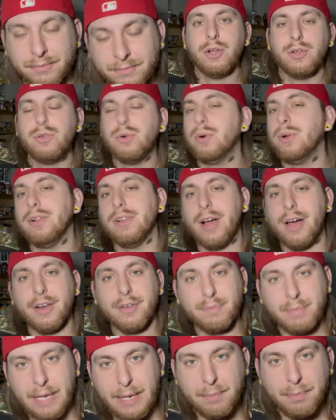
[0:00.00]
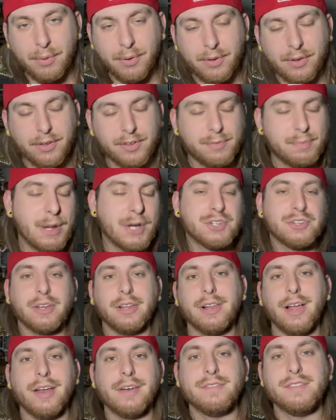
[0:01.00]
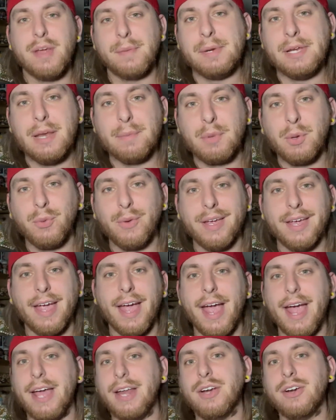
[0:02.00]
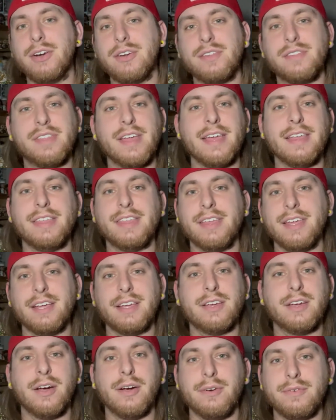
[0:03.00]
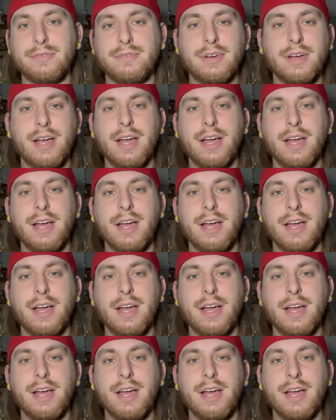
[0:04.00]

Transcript: To a lot of people, especially a lot of WWE haters, they think of